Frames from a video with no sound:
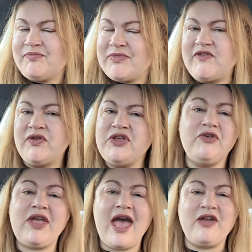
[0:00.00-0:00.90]
If you're in the
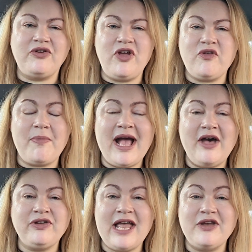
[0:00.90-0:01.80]
UK, you'll know that
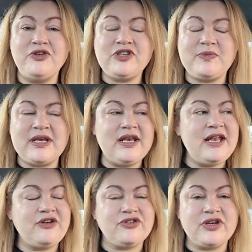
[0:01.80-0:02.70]
Poundland used to be
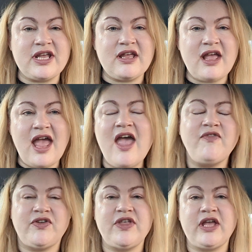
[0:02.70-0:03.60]
literally
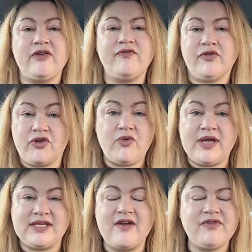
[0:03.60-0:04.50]
everything for
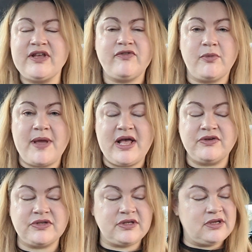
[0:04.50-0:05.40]
£1, everything for
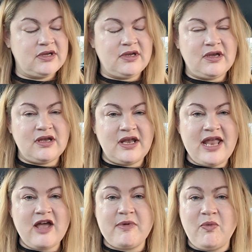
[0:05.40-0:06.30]
£1. And
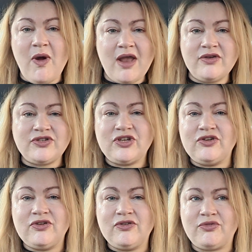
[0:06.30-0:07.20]
now it can be 1,
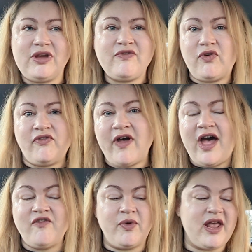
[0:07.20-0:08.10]
2, 3, 4,
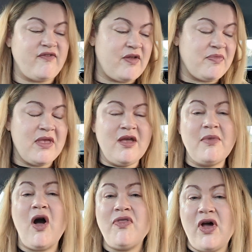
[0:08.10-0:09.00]
5, whatever.
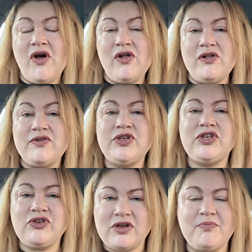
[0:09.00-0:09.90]
But on the whole,
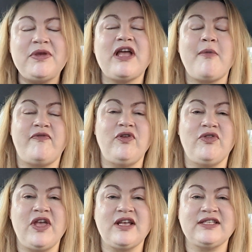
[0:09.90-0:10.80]
you can pick up a few
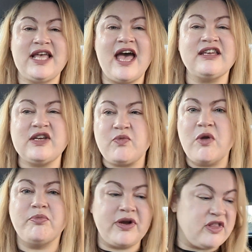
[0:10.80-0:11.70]
things and it
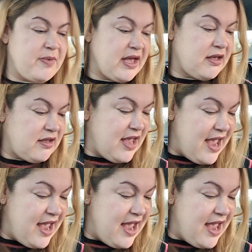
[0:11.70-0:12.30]
won't break the bank.